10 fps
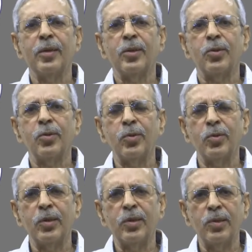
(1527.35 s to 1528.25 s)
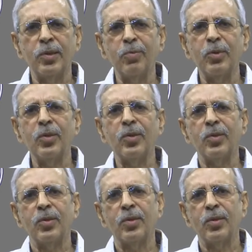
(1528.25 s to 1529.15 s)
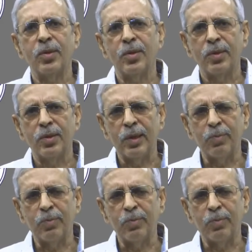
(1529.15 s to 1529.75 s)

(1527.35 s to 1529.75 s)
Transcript: So the rishi means the